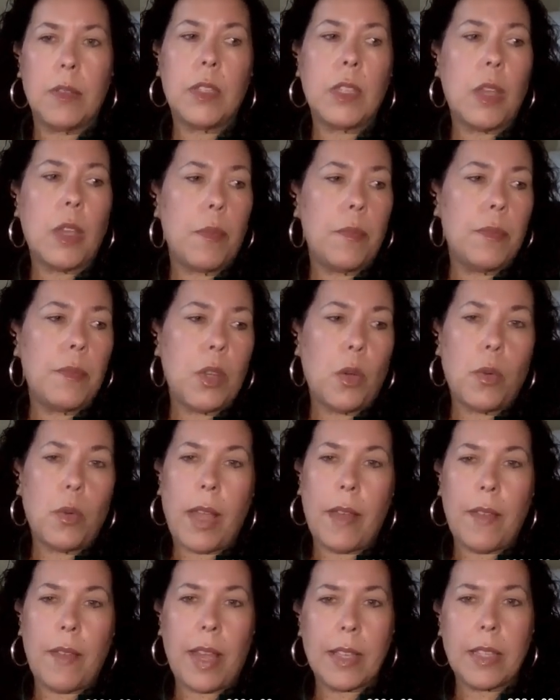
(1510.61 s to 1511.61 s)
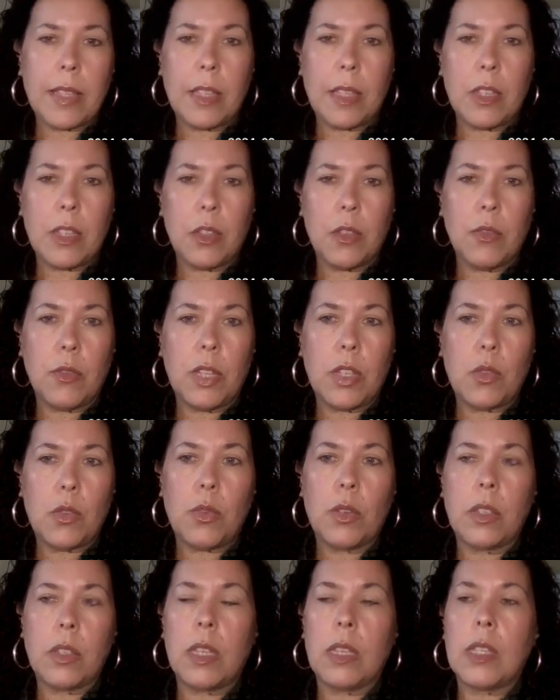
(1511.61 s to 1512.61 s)
Some don't have access to the
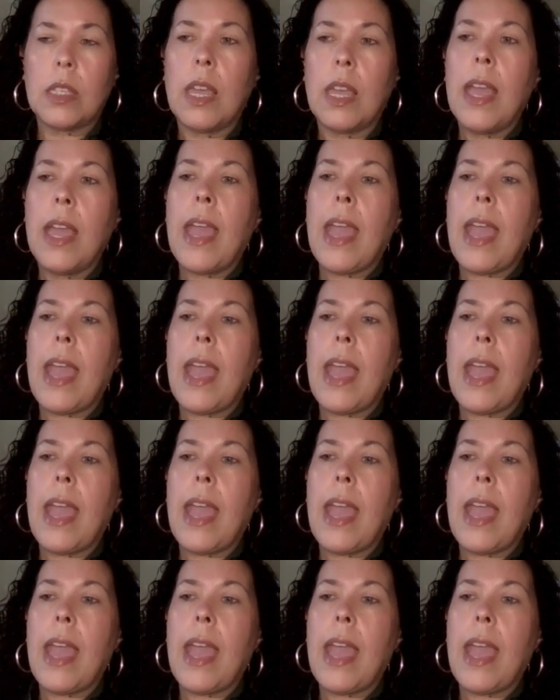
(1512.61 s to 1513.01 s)
resources,